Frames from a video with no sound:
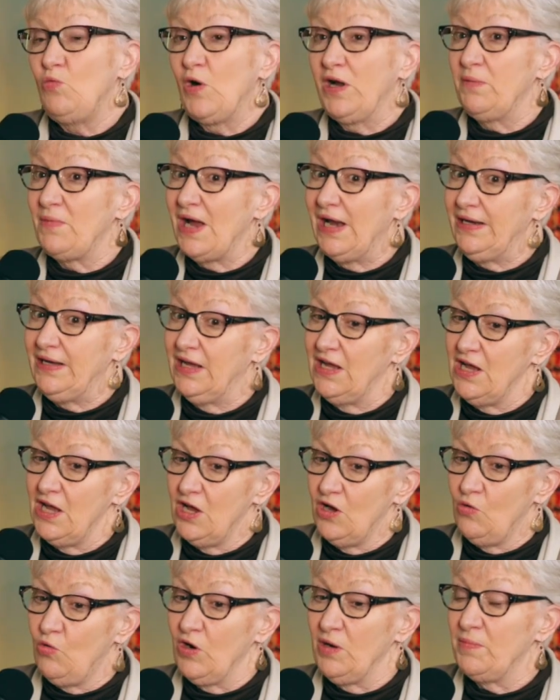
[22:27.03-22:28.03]
one of my
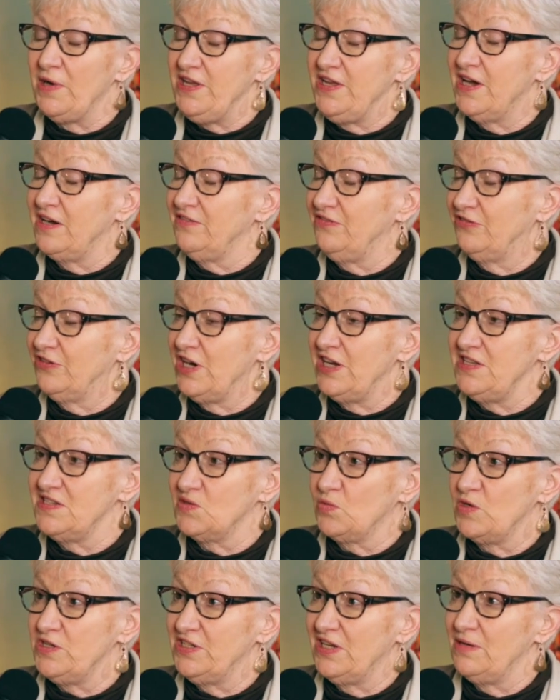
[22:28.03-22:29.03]
one of my young
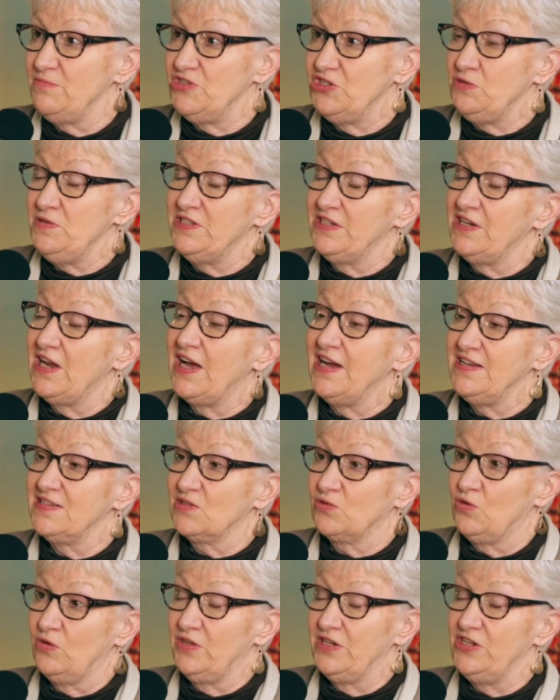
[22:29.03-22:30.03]
friends one time, she was in high
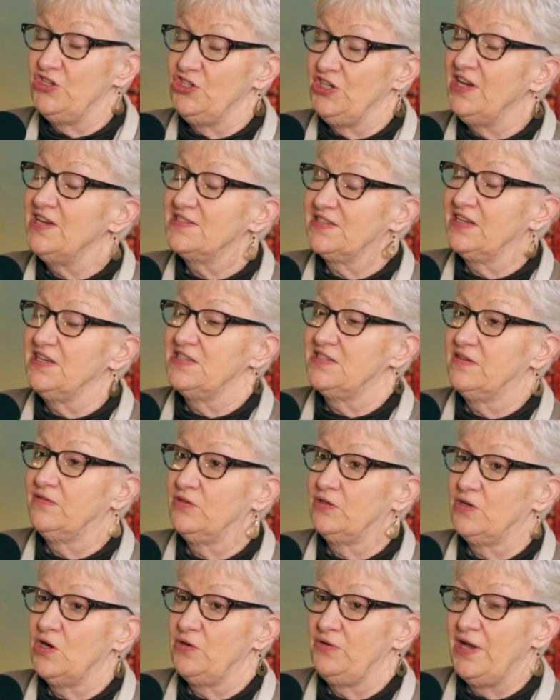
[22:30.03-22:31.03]
school then. She has kids of
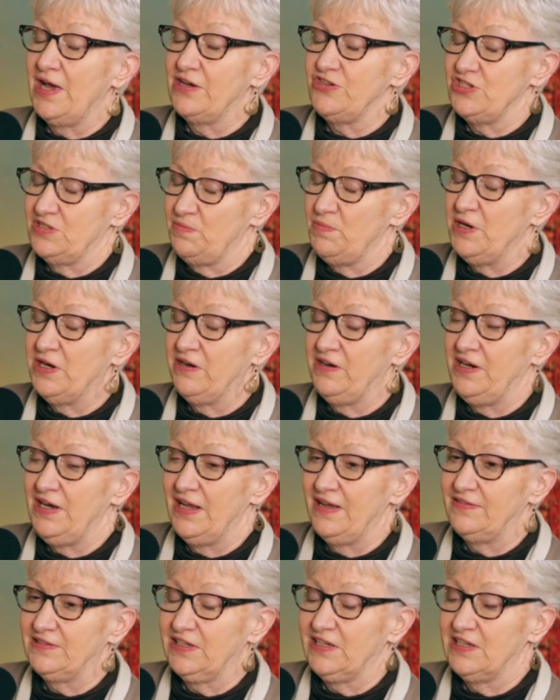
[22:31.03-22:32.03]
her own now. She's married,
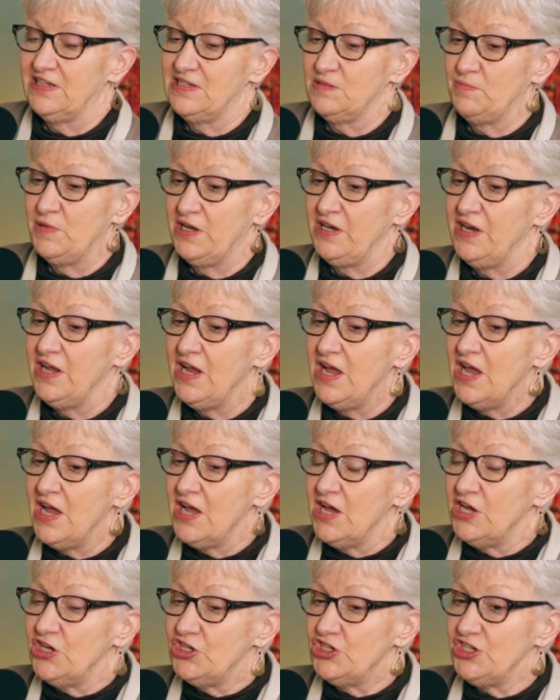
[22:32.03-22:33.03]
has kids, but
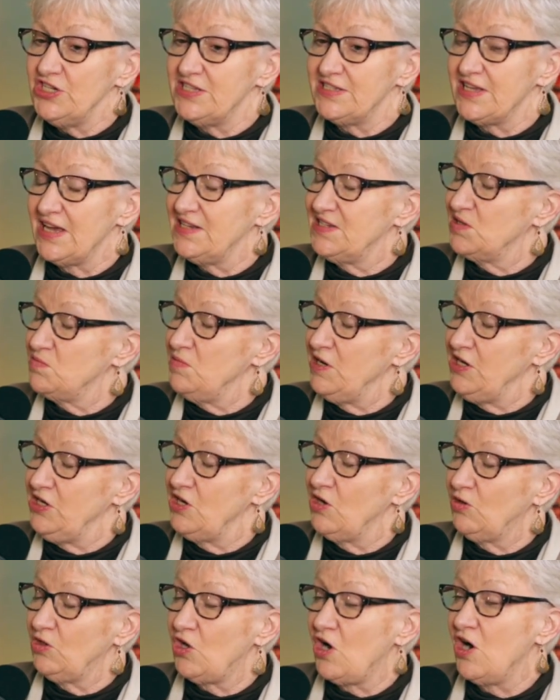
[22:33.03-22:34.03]
she said to me, "You
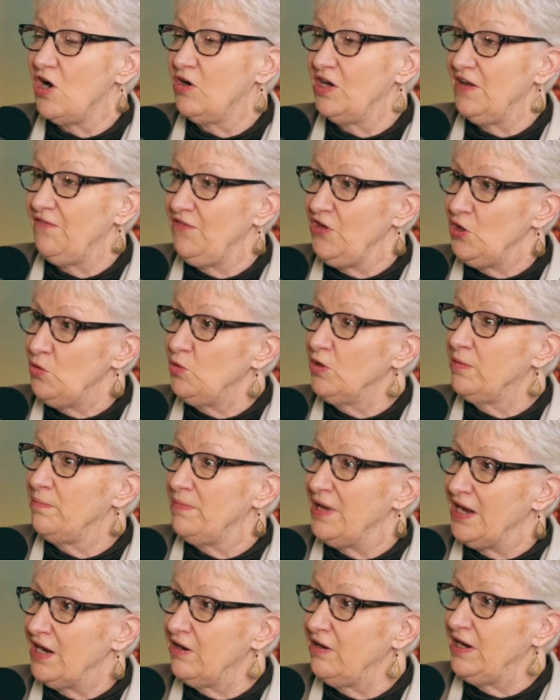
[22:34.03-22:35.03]
know, Laurel, if you were
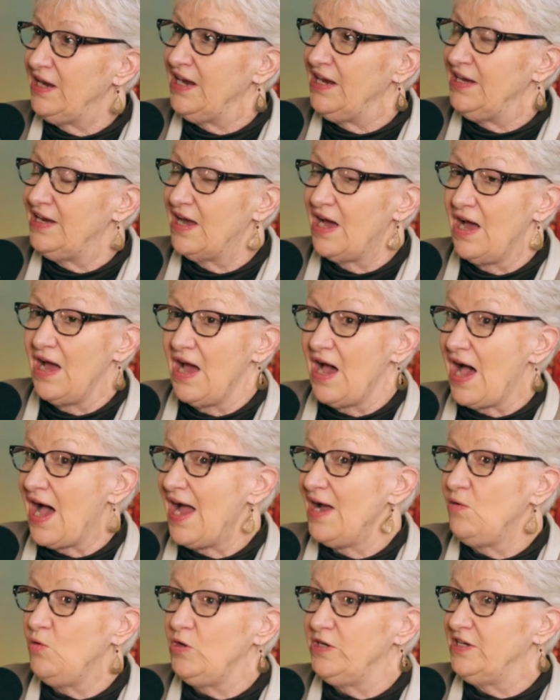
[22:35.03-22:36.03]
married,
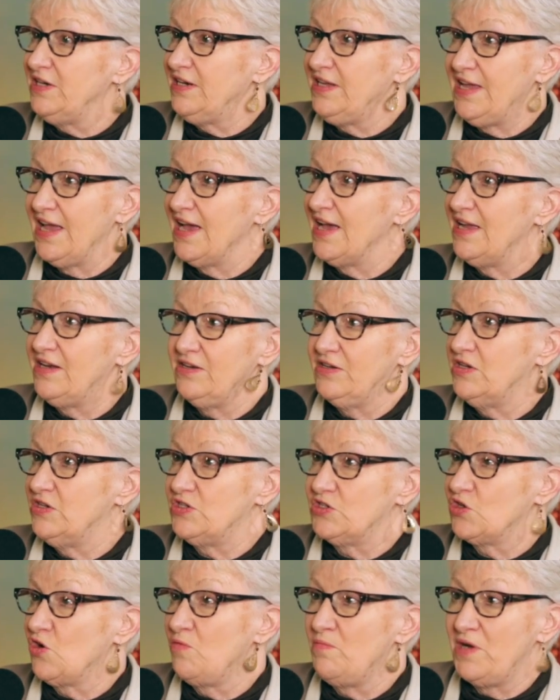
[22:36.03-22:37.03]
I wouldn't get
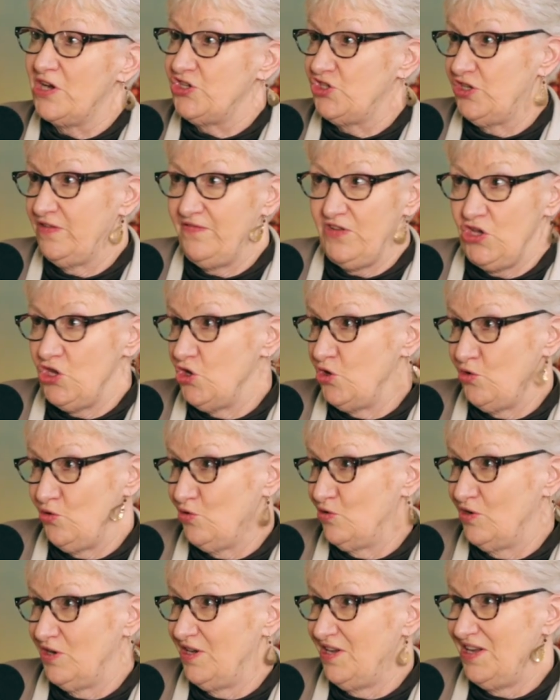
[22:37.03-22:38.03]
so much of you."
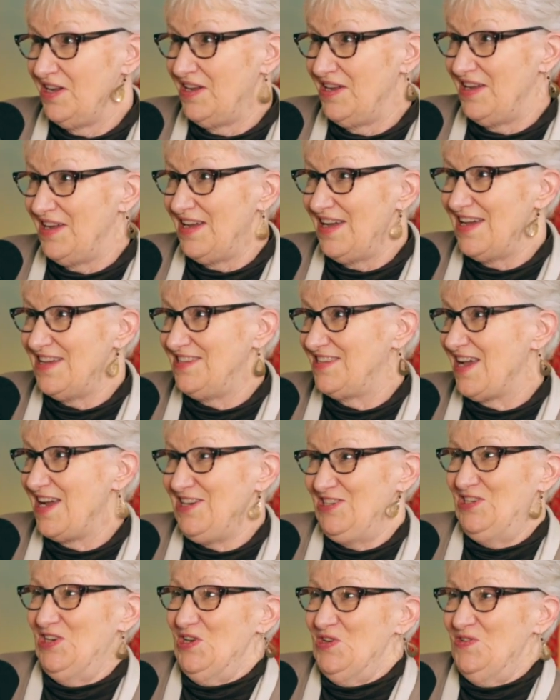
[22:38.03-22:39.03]
Hmm as I
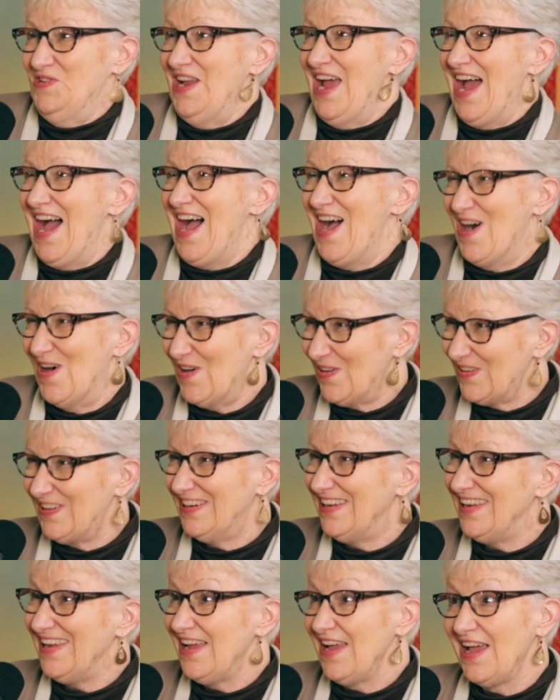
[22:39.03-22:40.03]
do now.
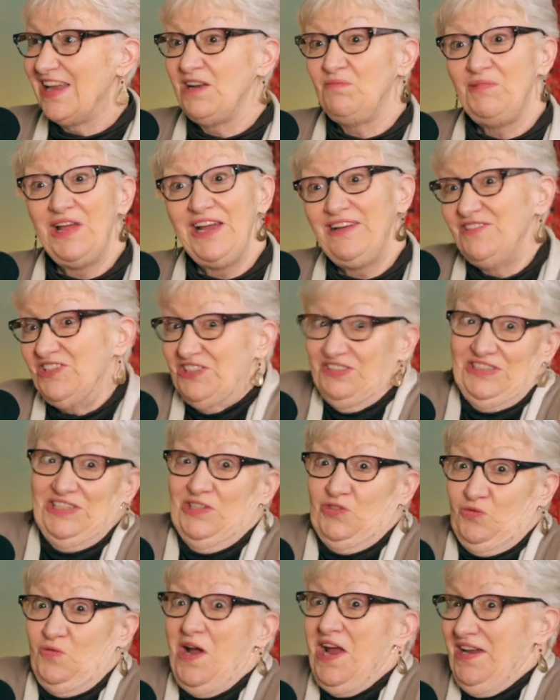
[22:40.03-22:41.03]
And I'm like,
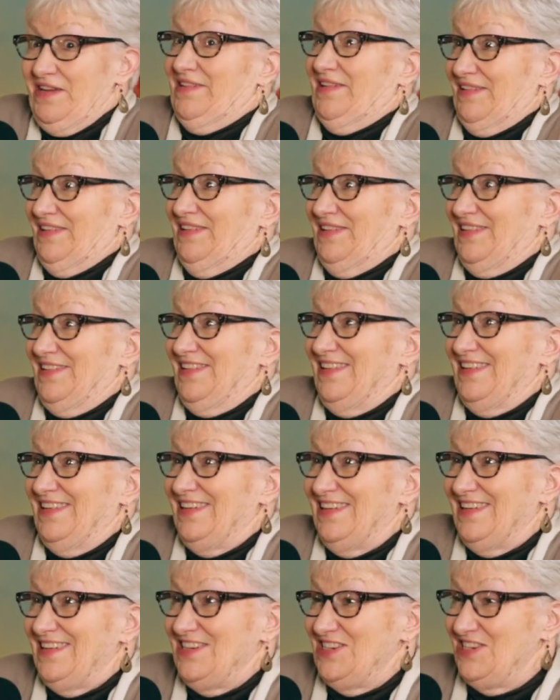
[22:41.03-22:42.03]
she's right.
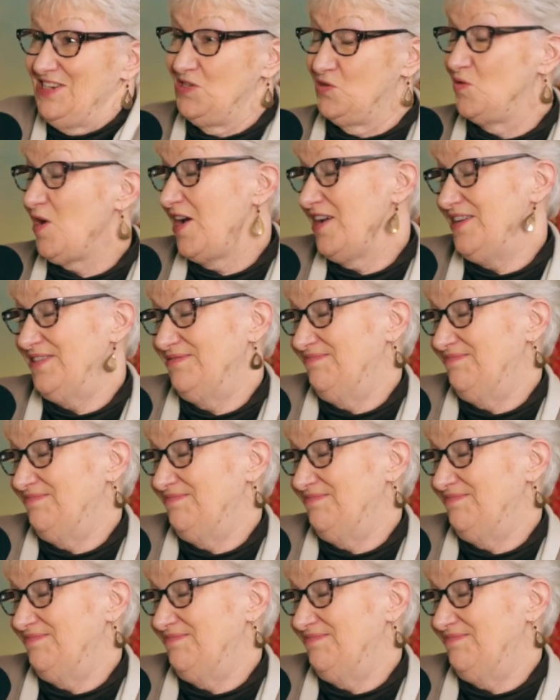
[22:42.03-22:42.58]
Yeah. She's right.